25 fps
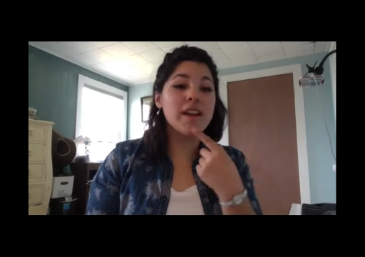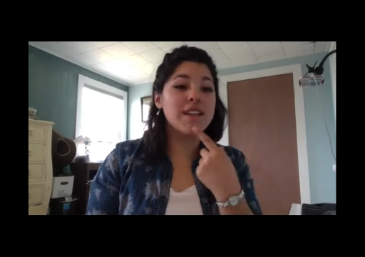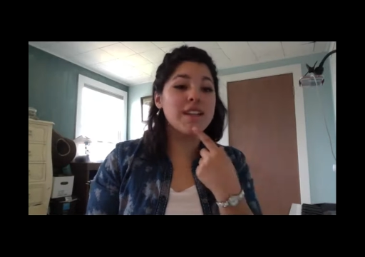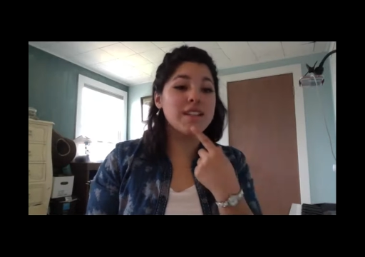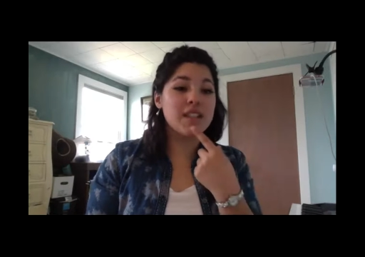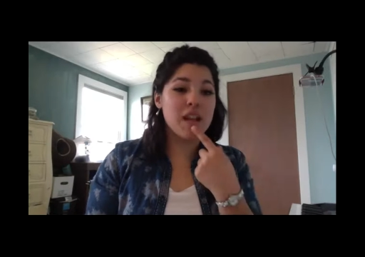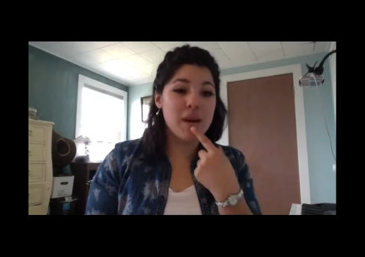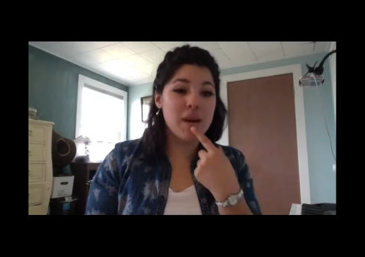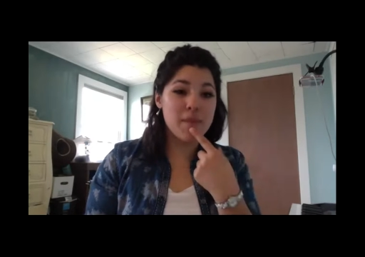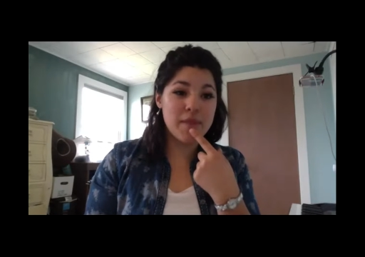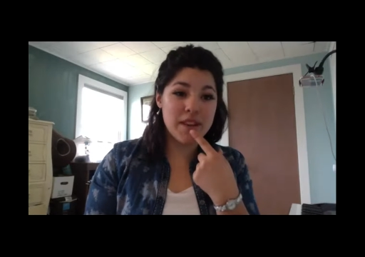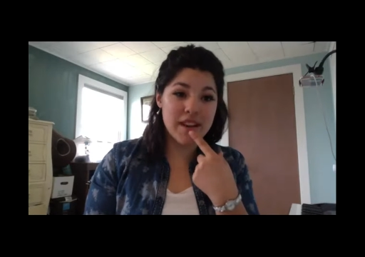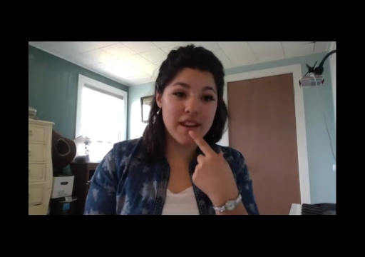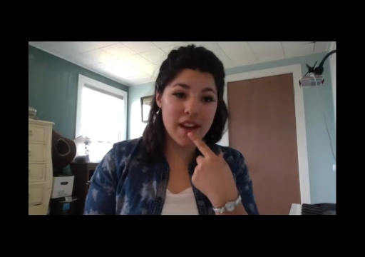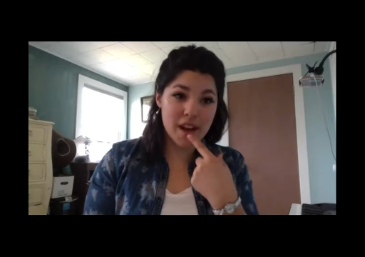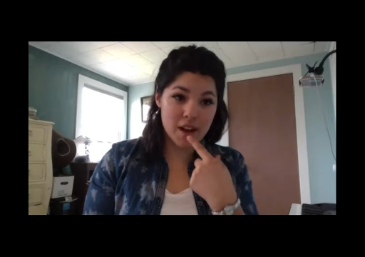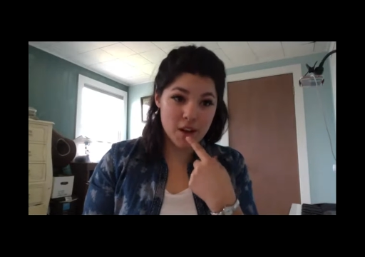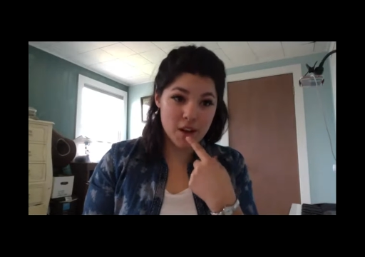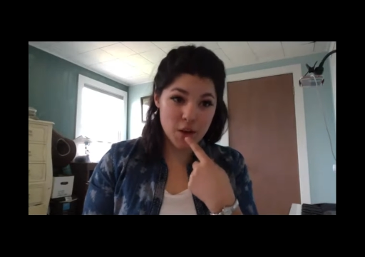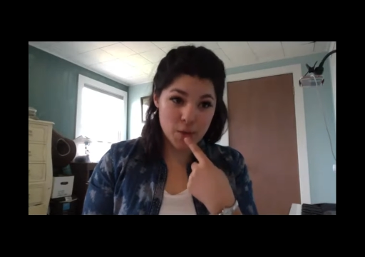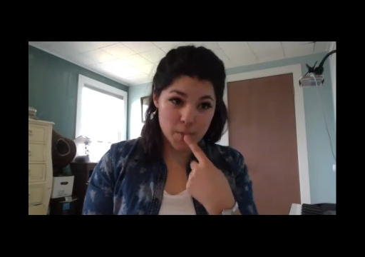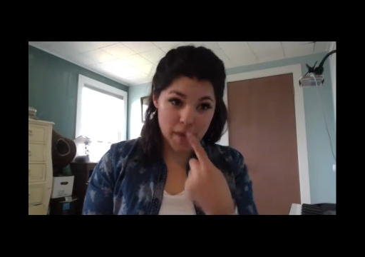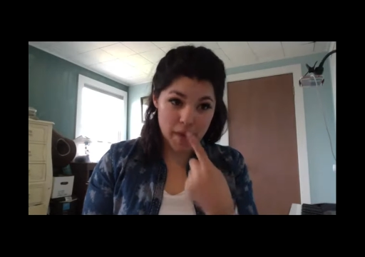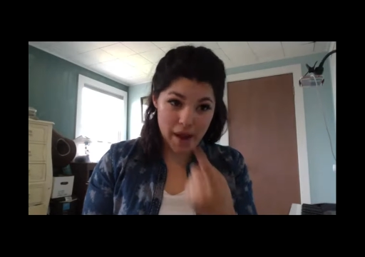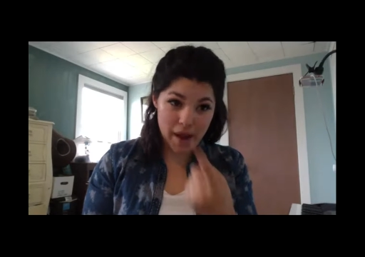is coming out
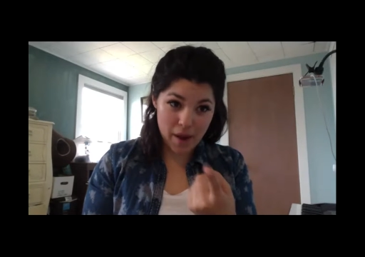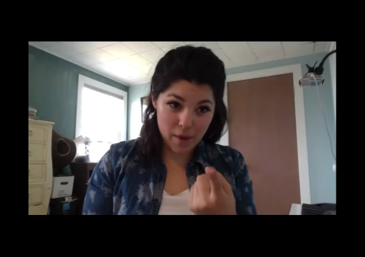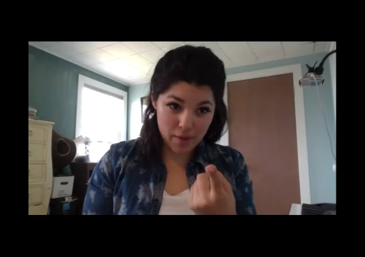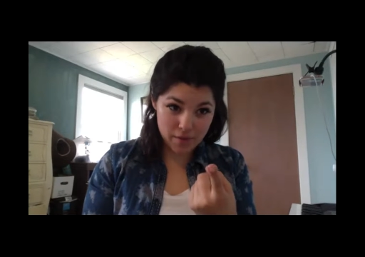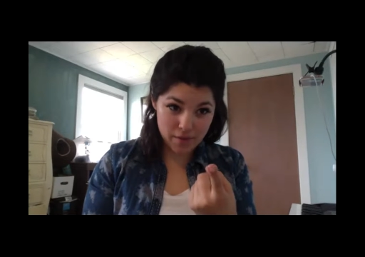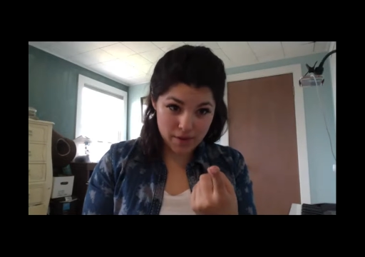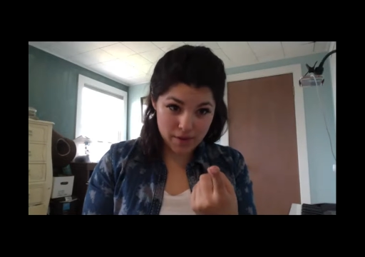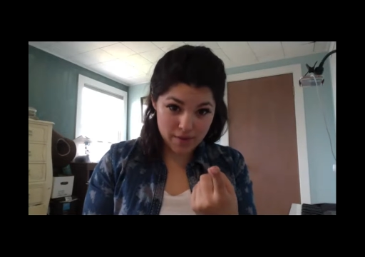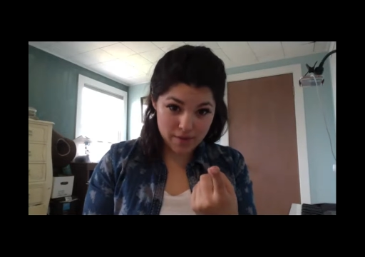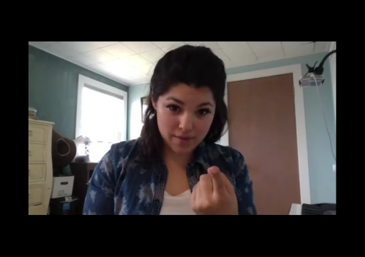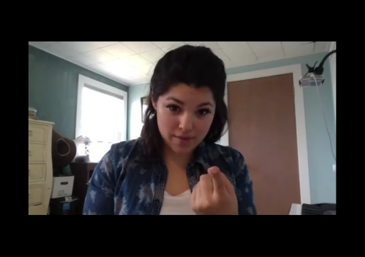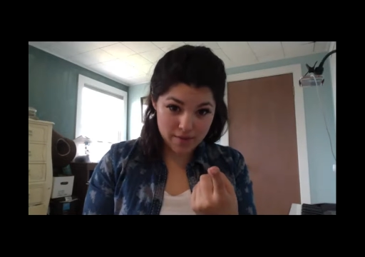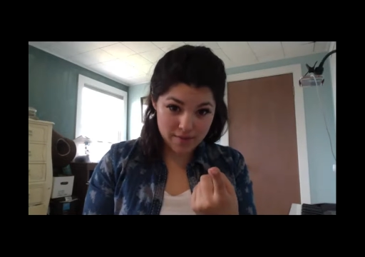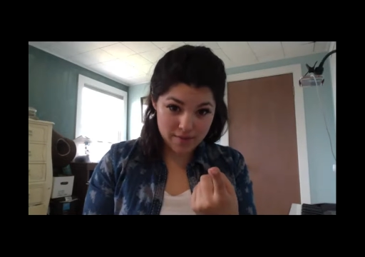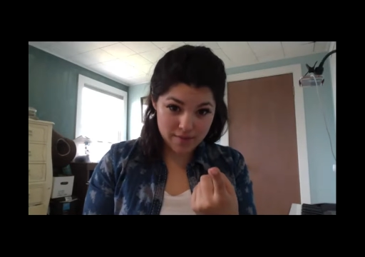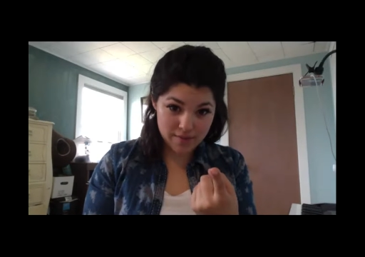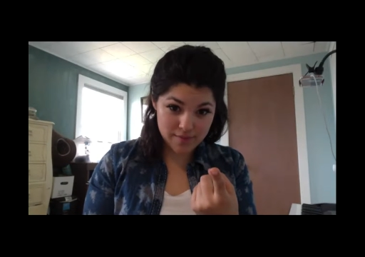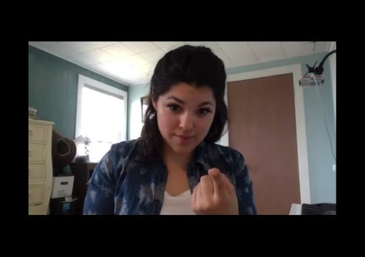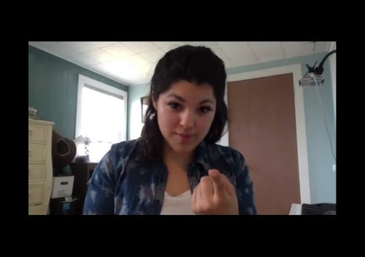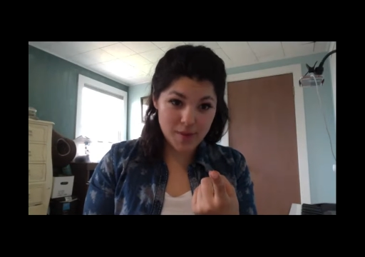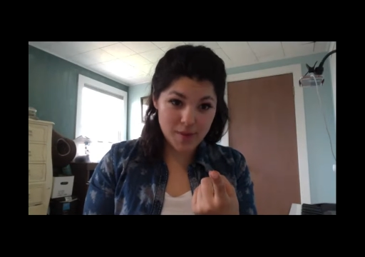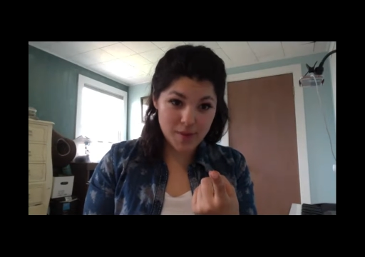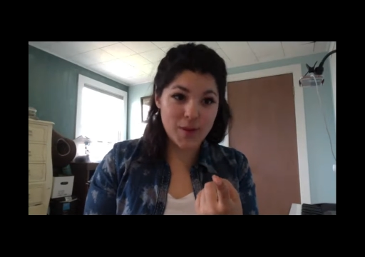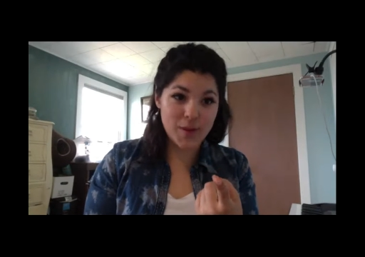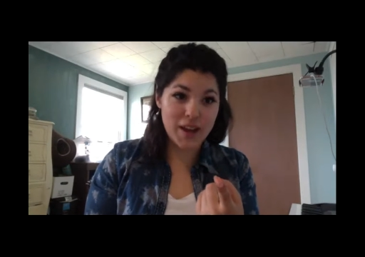of your mouth,
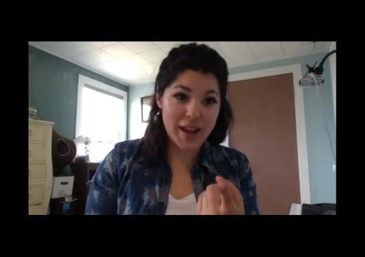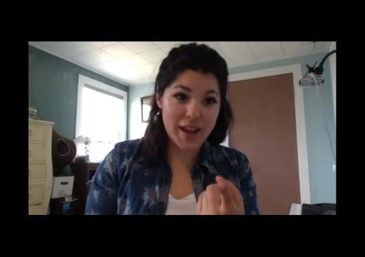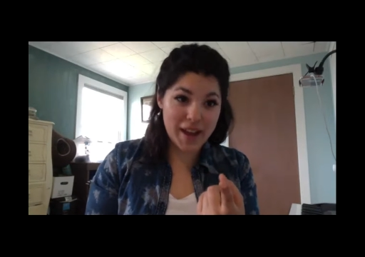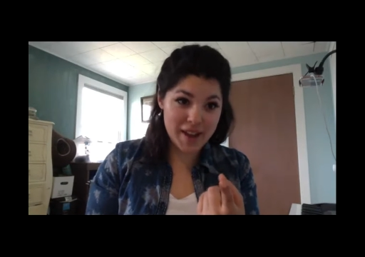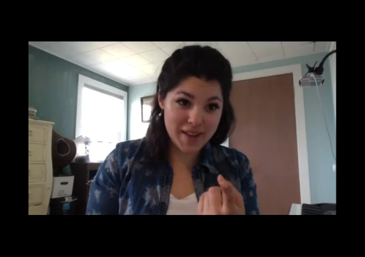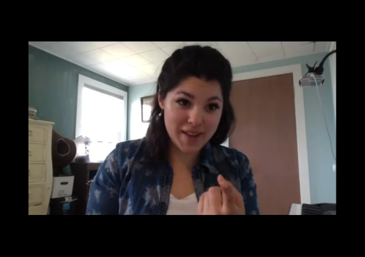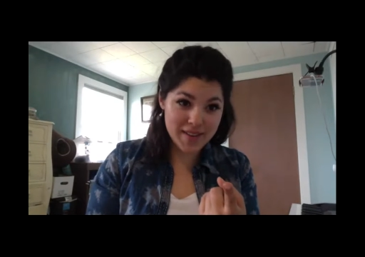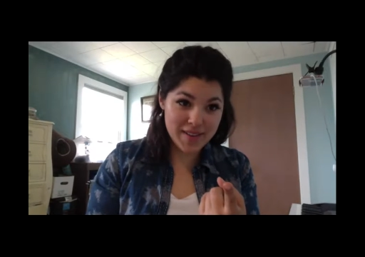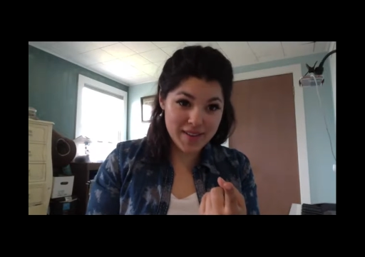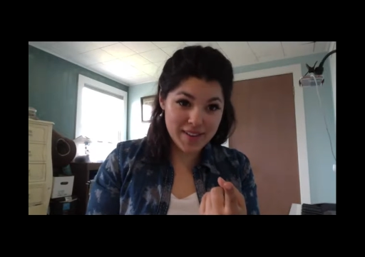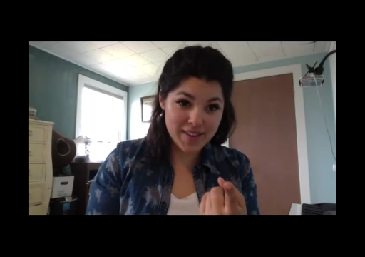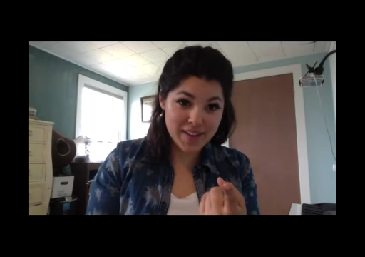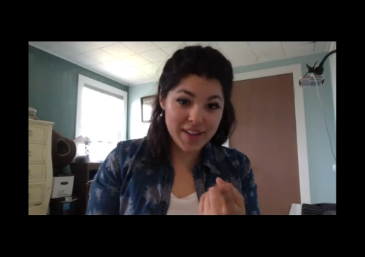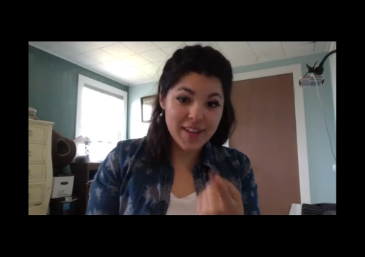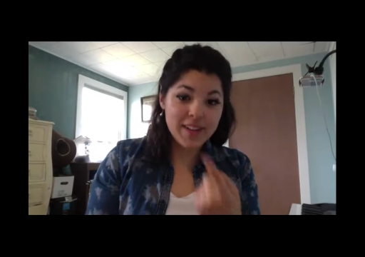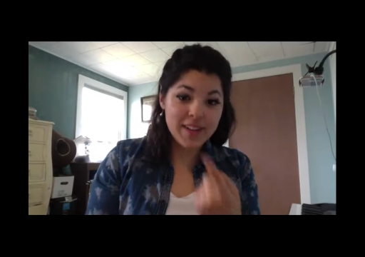okay?